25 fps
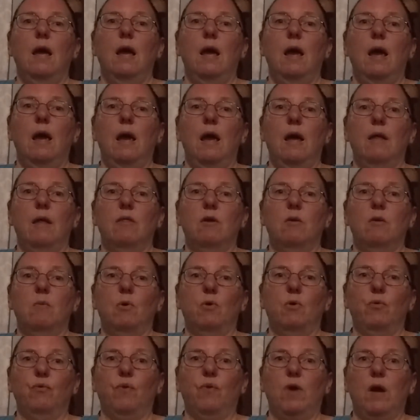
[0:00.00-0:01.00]
and they're
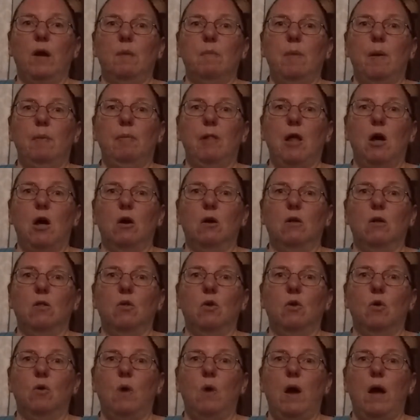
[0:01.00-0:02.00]
both free on my blog,
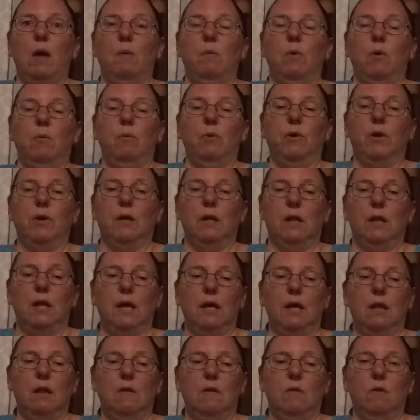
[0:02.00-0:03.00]
so I will put
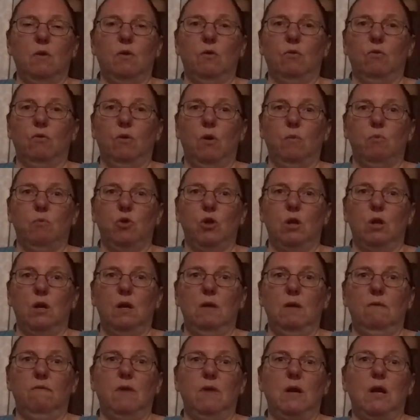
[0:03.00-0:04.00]
links in the description
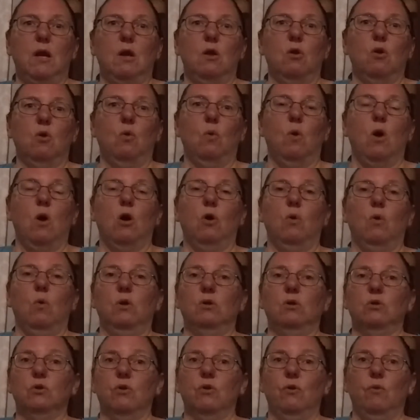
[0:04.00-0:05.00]
if any of you are
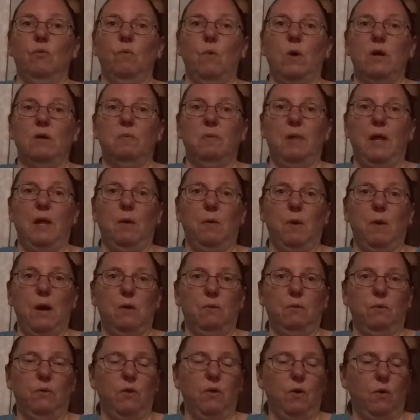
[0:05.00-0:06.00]
quilters and want to play
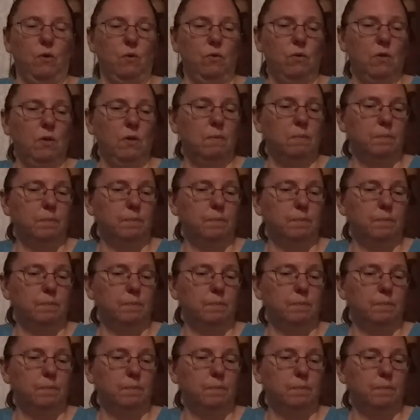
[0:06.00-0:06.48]
around with those.